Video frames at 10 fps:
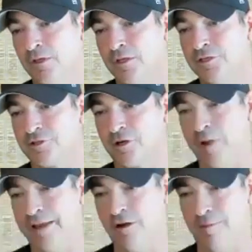Is there a
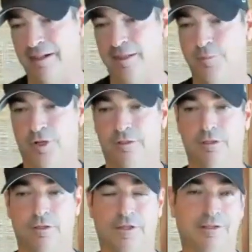way to automatically put
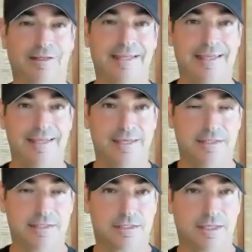the
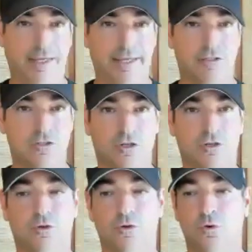leads
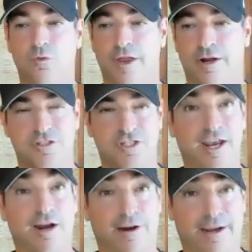into their
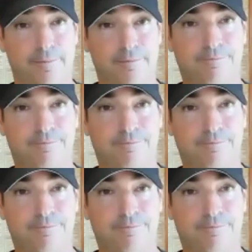CRM?